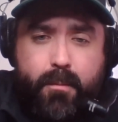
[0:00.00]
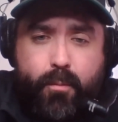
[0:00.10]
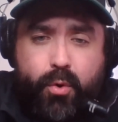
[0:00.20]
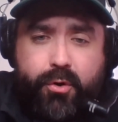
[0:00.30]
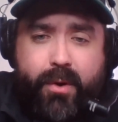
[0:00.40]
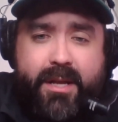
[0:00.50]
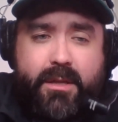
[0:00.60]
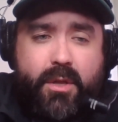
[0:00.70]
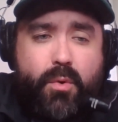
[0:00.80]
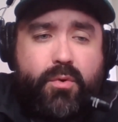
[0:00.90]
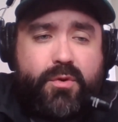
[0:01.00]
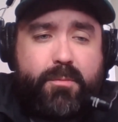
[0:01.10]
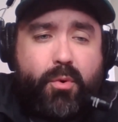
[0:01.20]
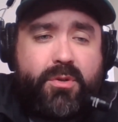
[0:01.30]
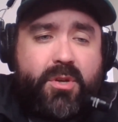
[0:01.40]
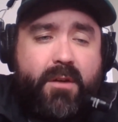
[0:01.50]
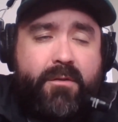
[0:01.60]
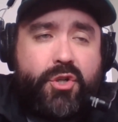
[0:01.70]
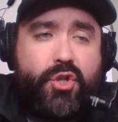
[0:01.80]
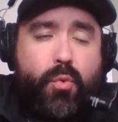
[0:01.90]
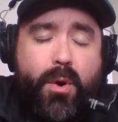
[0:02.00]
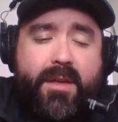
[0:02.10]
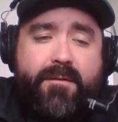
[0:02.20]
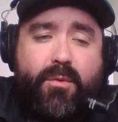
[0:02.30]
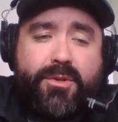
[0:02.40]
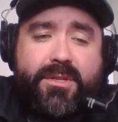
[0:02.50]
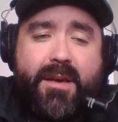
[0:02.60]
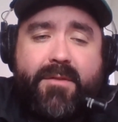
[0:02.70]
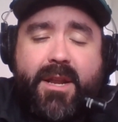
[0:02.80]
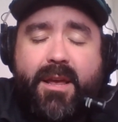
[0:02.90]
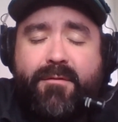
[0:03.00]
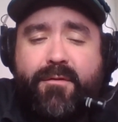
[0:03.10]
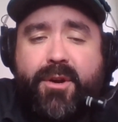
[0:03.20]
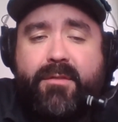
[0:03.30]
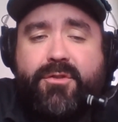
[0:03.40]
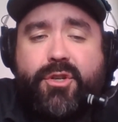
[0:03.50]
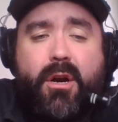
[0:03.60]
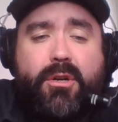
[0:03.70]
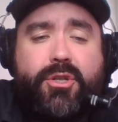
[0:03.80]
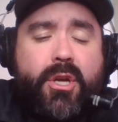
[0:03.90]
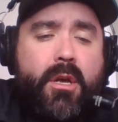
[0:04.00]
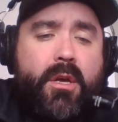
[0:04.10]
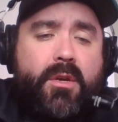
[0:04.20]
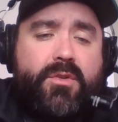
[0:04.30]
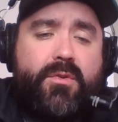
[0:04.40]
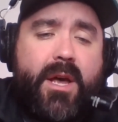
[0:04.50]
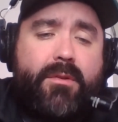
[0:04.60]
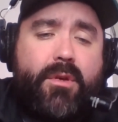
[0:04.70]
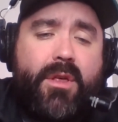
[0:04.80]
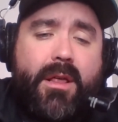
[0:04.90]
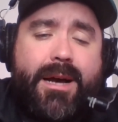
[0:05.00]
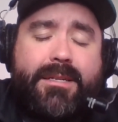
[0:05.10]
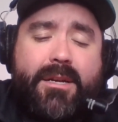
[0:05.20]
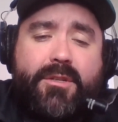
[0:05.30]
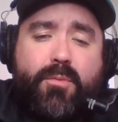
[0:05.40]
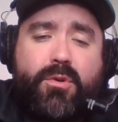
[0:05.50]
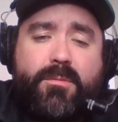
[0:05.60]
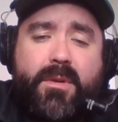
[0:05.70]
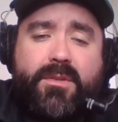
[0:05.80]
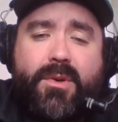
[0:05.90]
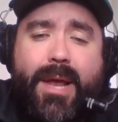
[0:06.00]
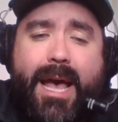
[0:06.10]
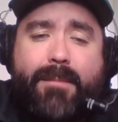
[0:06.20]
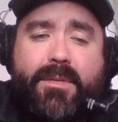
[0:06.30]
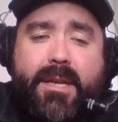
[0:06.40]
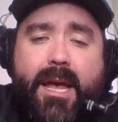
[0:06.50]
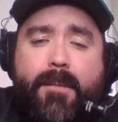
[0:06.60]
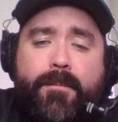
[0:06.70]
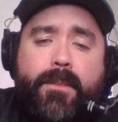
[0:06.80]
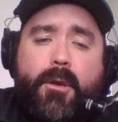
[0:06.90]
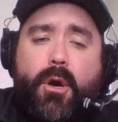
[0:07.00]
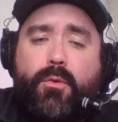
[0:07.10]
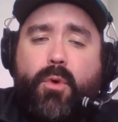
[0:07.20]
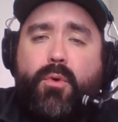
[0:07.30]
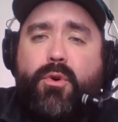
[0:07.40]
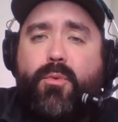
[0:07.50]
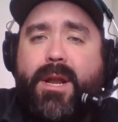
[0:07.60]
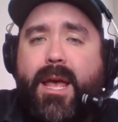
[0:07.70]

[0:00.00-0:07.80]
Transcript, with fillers: More great local sports coverage twenty-four seven and free of charge. So download the Locked On Sports Minnesota app today on Roku and